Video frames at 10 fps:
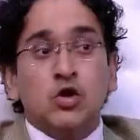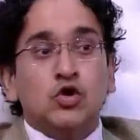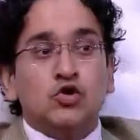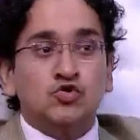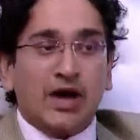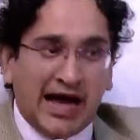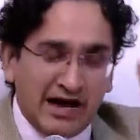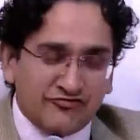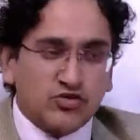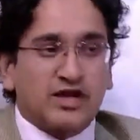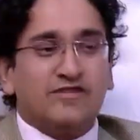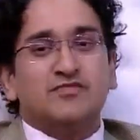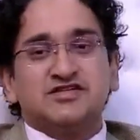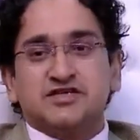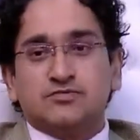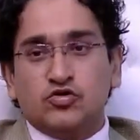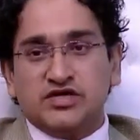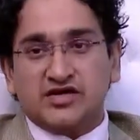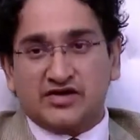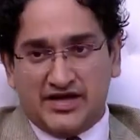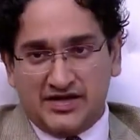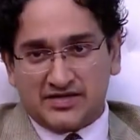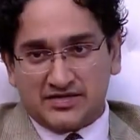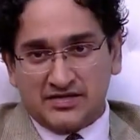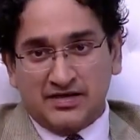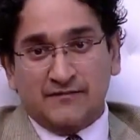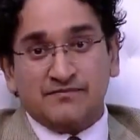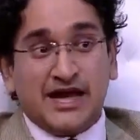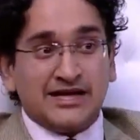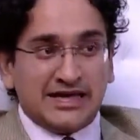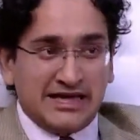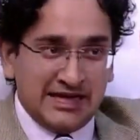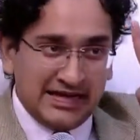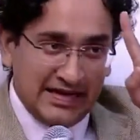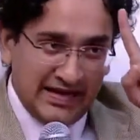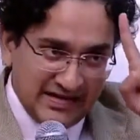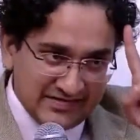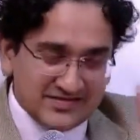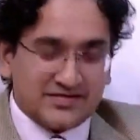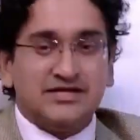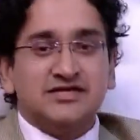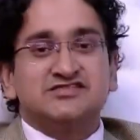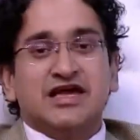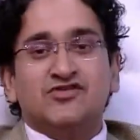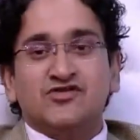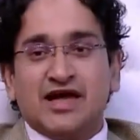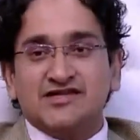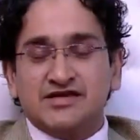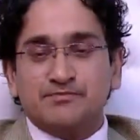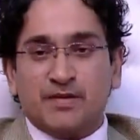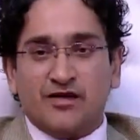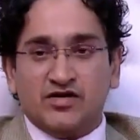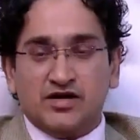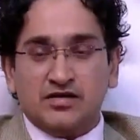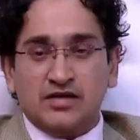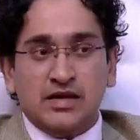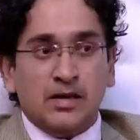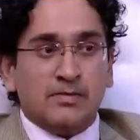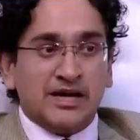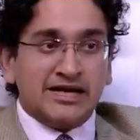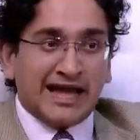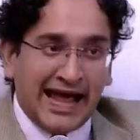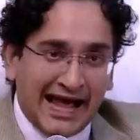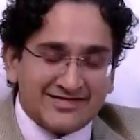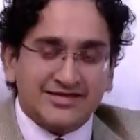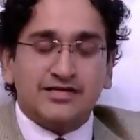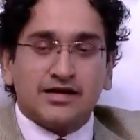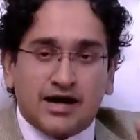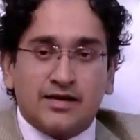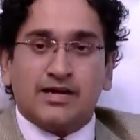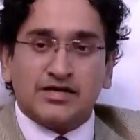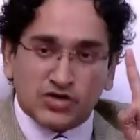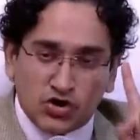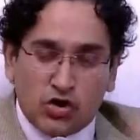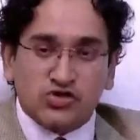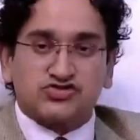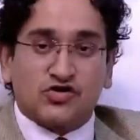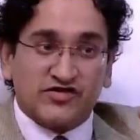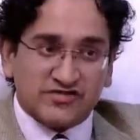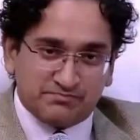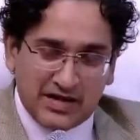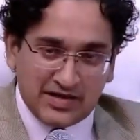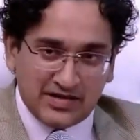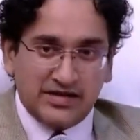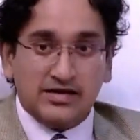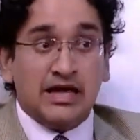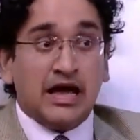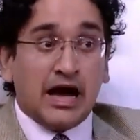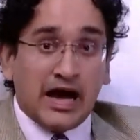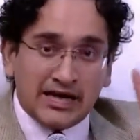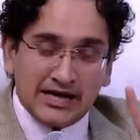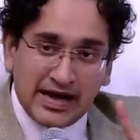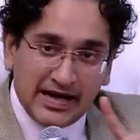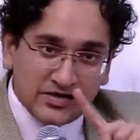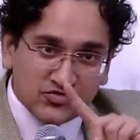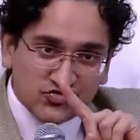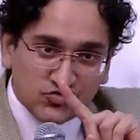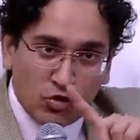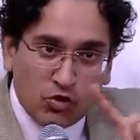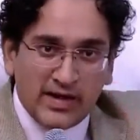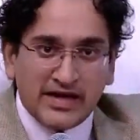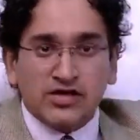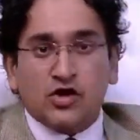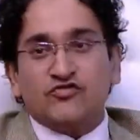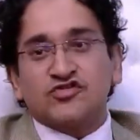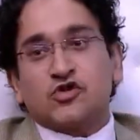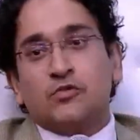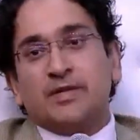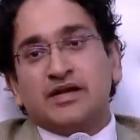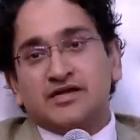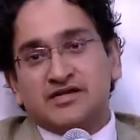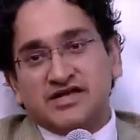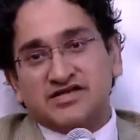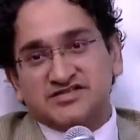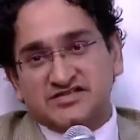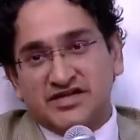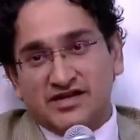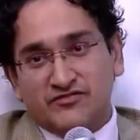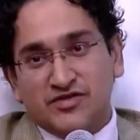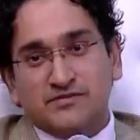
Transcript: You have to give Mr. Modi credit that he is centralizing power, but it hasn't come at the cost of his party, unlike so many of his competitors at the state level.